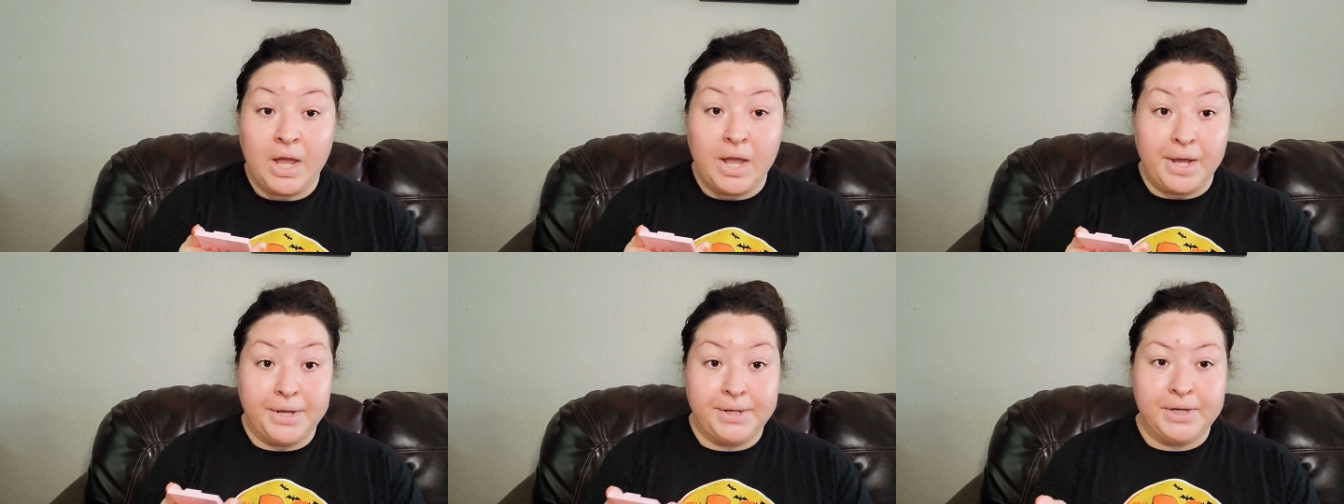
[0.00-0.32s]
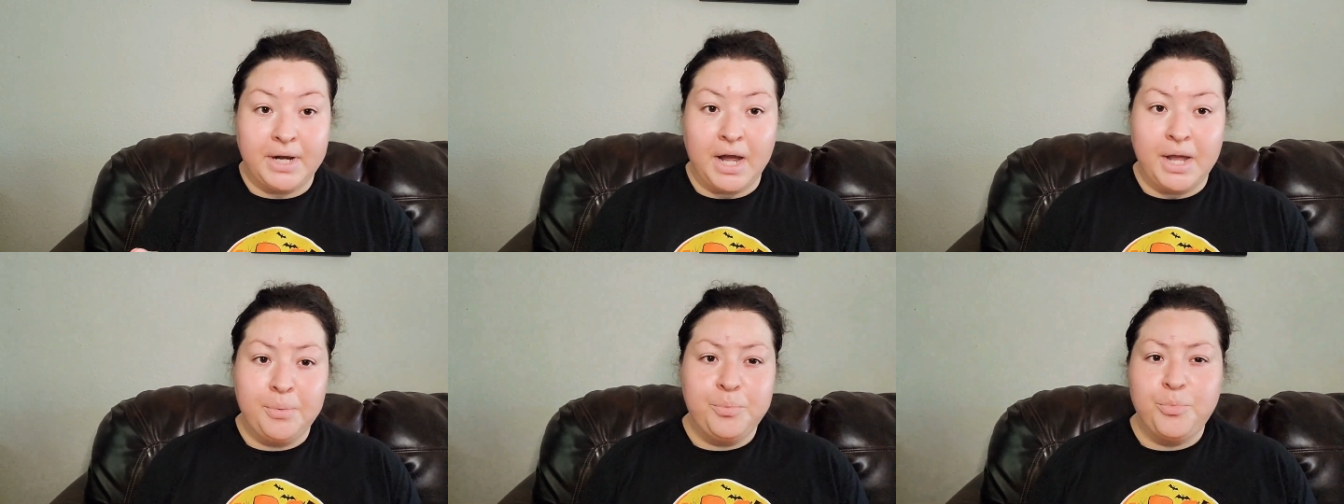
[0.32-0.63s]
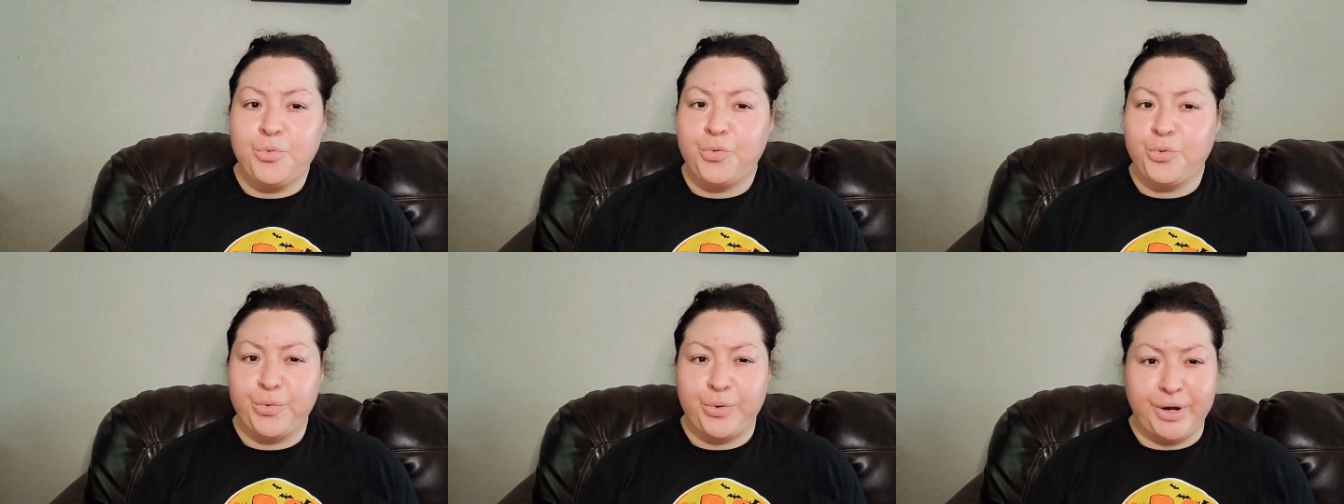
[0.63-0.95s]
and I'm
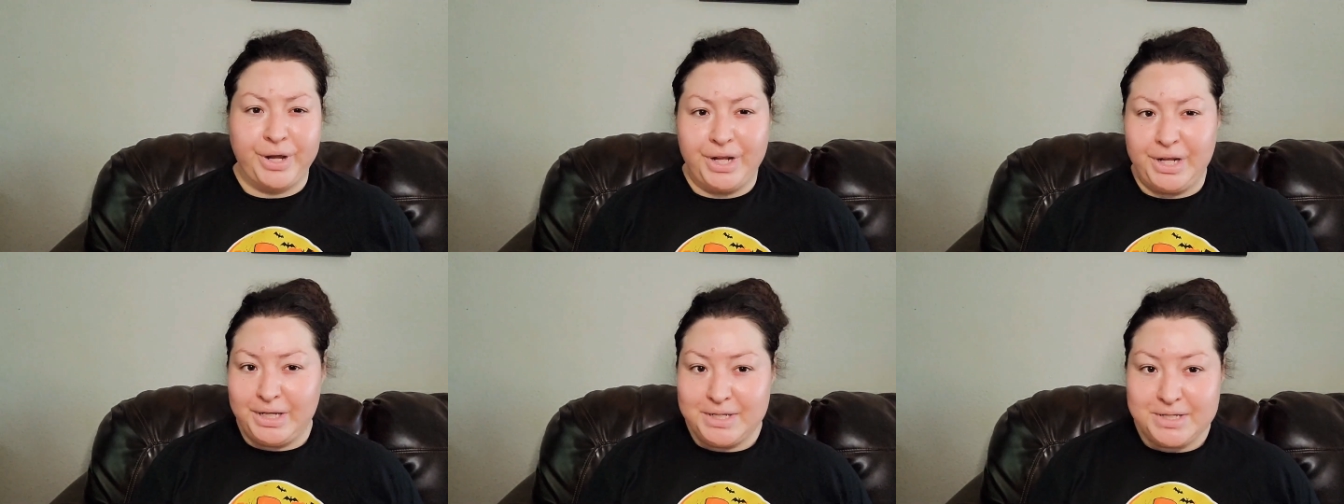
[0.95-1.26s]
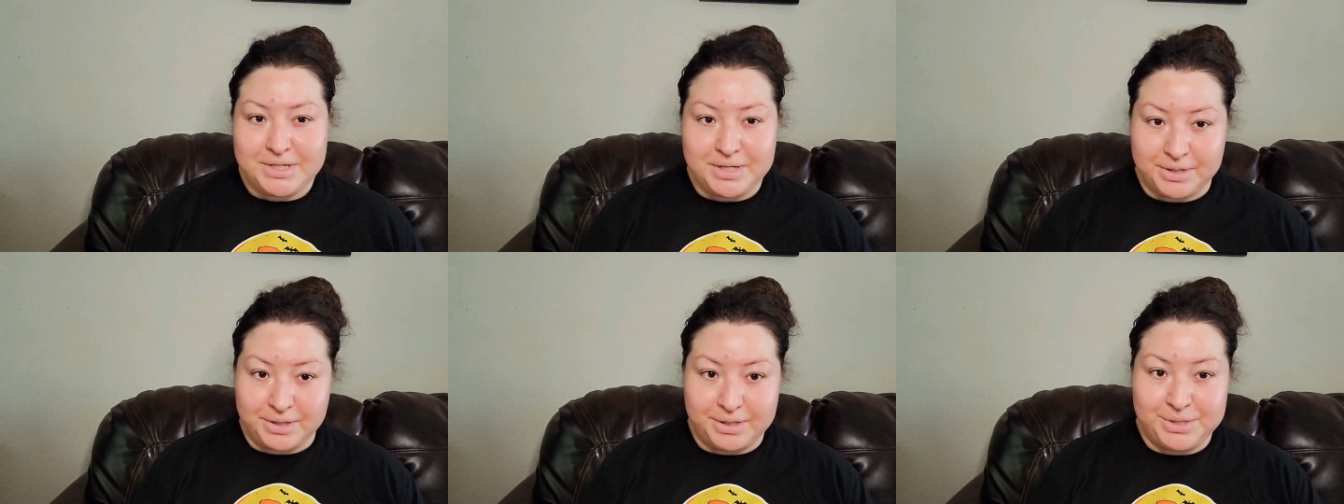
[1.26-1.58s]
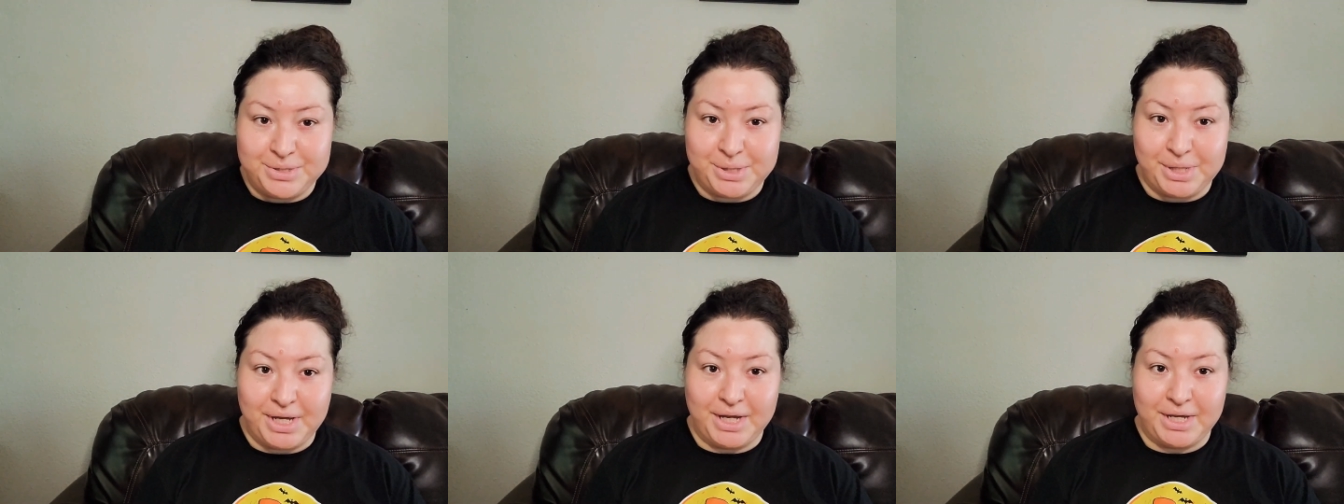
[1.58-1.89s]
really starting
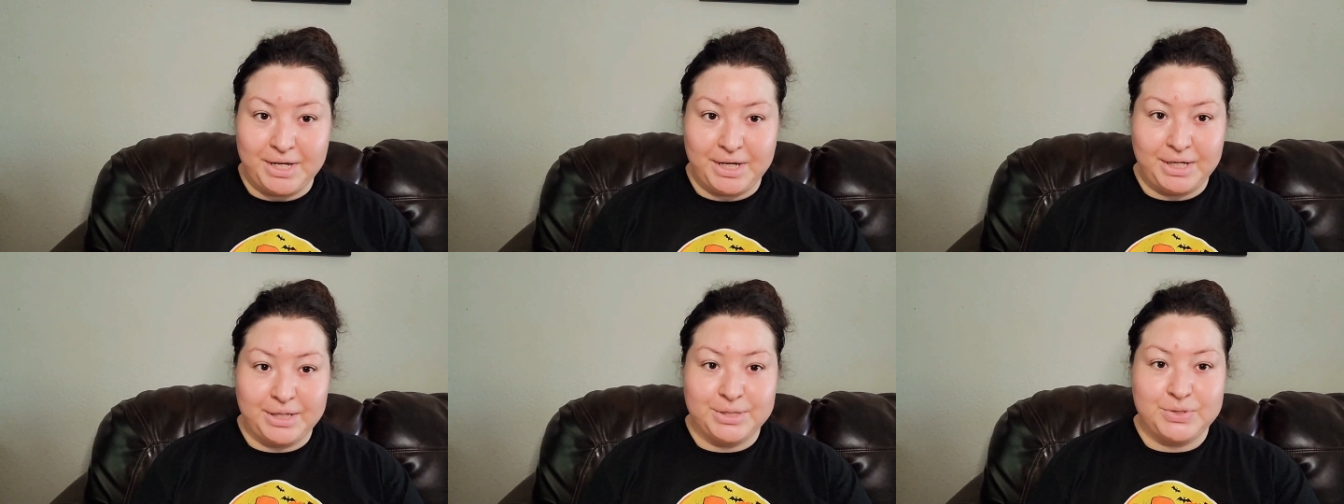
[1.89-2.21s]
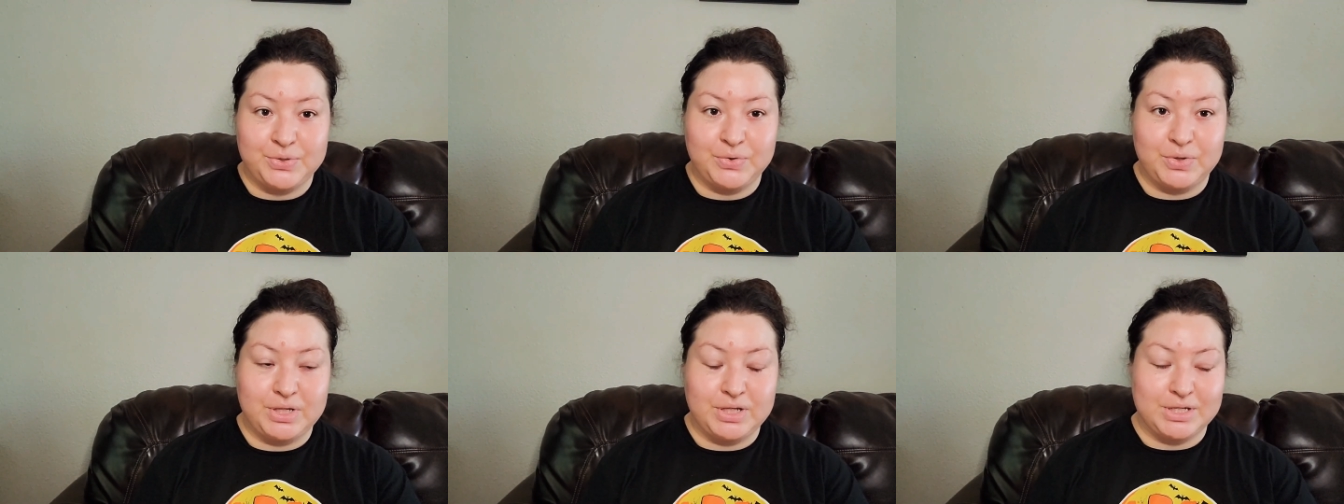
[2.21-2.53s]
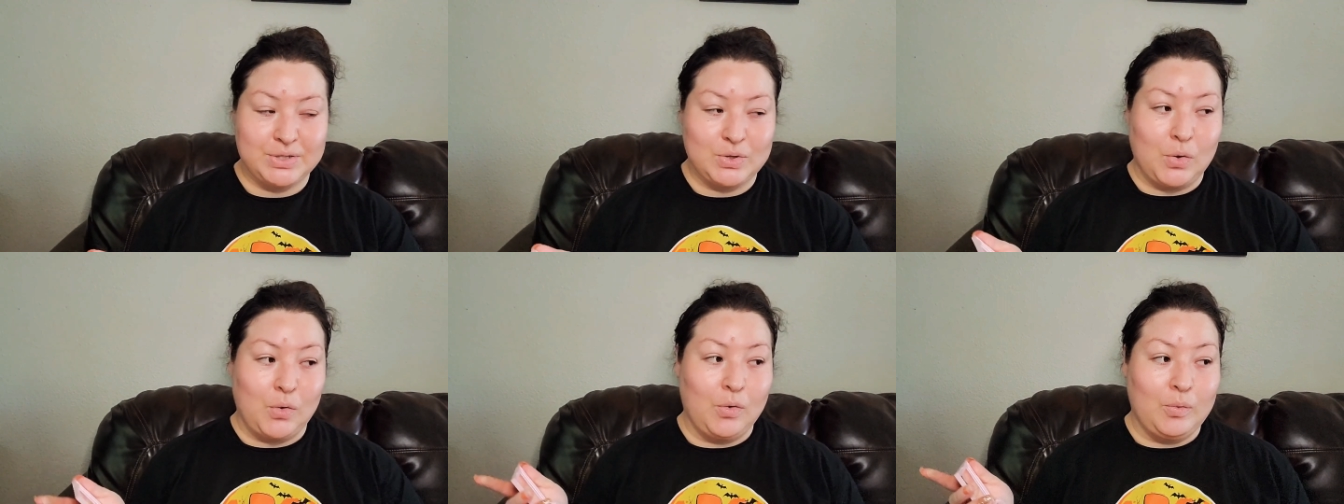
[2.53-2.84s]
to get into this
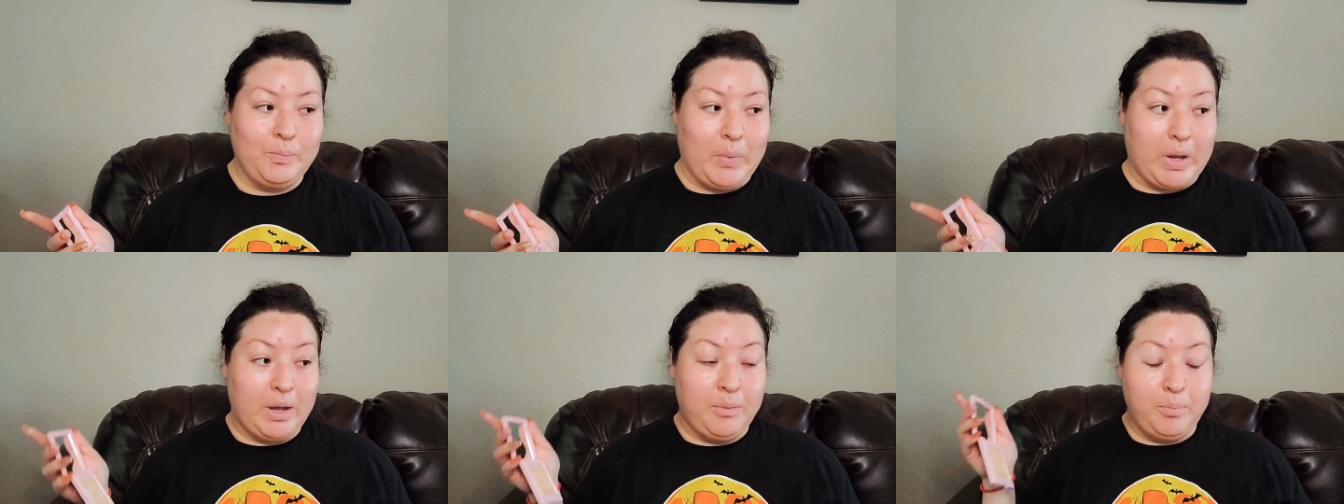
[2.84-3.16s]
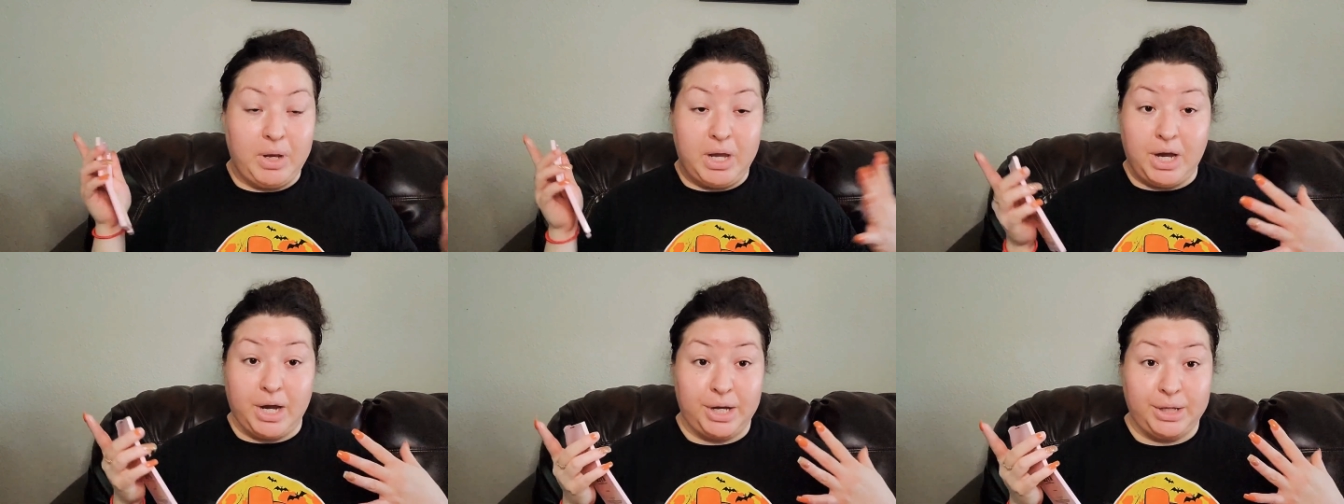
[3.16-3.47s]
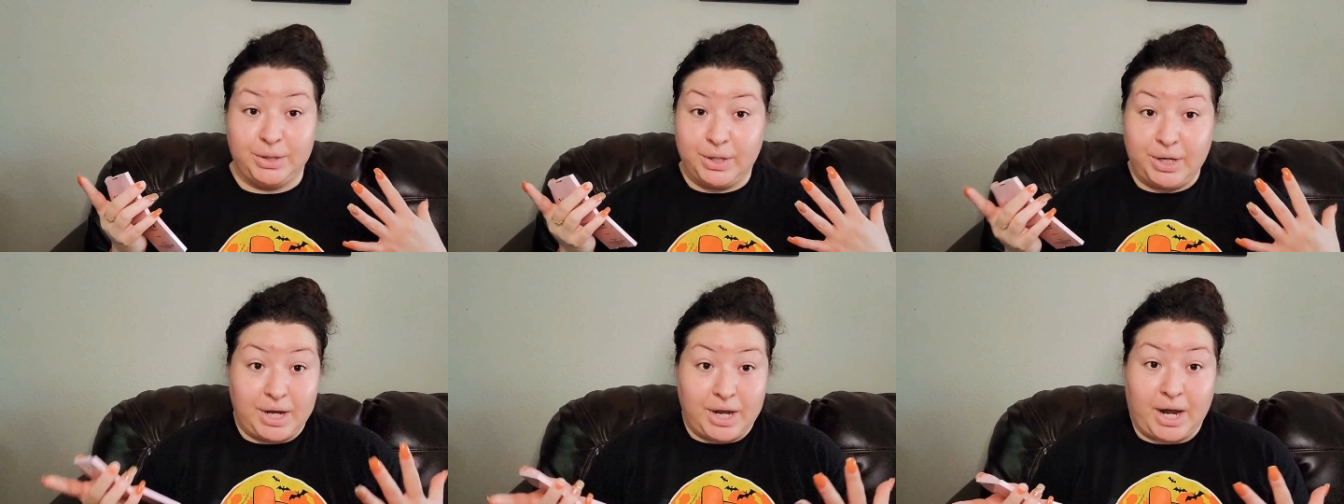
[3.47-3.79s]
whole being behind
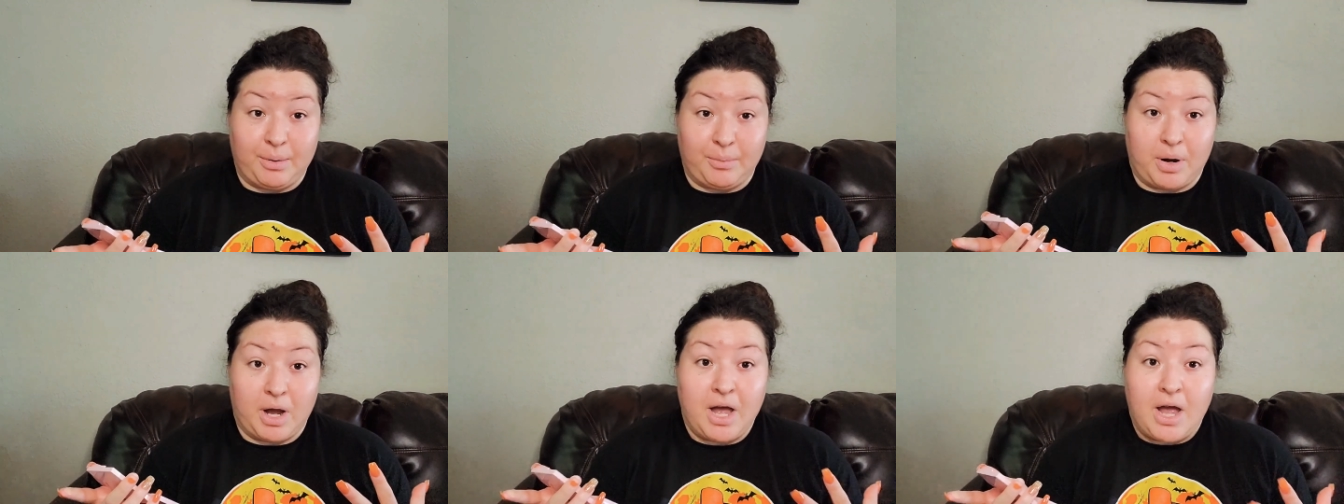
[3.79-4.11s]
the camera.